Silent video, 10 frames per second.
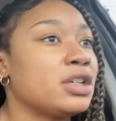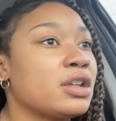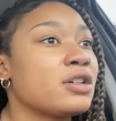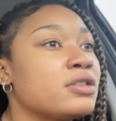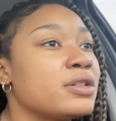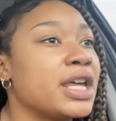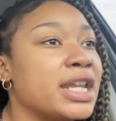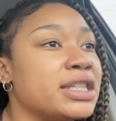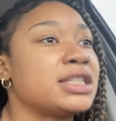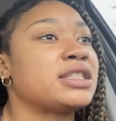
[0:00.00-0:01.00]
you know and
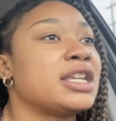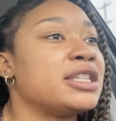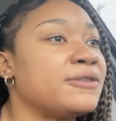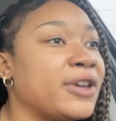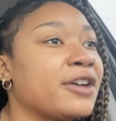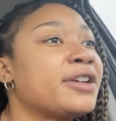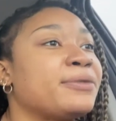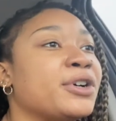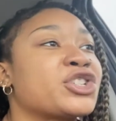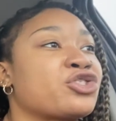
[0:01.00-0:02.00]
it's it's very
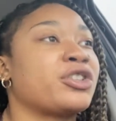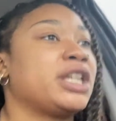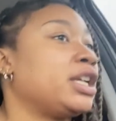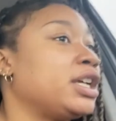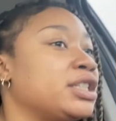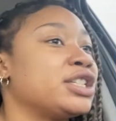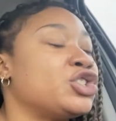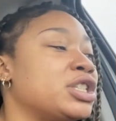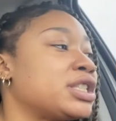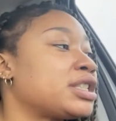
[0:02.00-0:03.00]
frustrating to
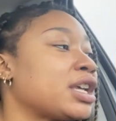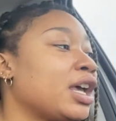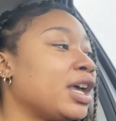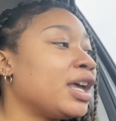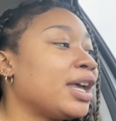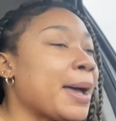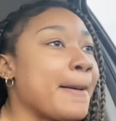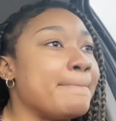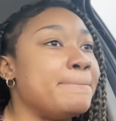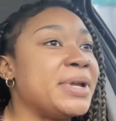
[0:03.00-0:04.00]
just
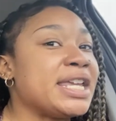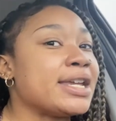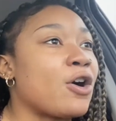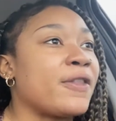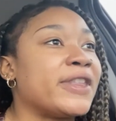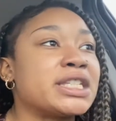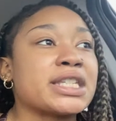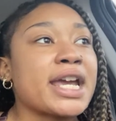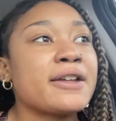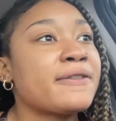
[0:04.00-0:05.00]
be on this
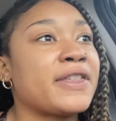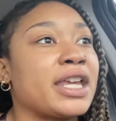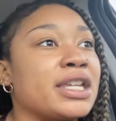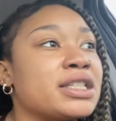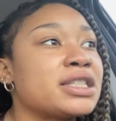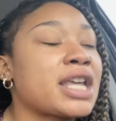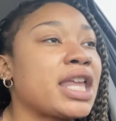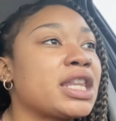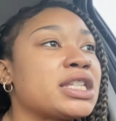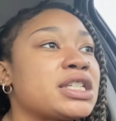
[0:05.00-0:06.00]
side of things
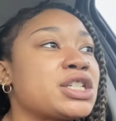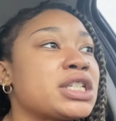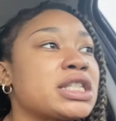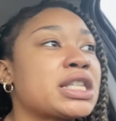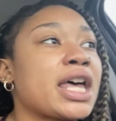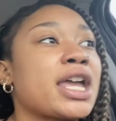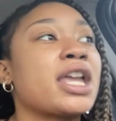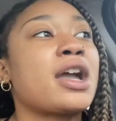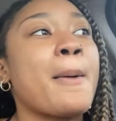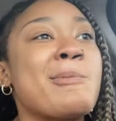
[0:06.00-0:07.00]
and it's just like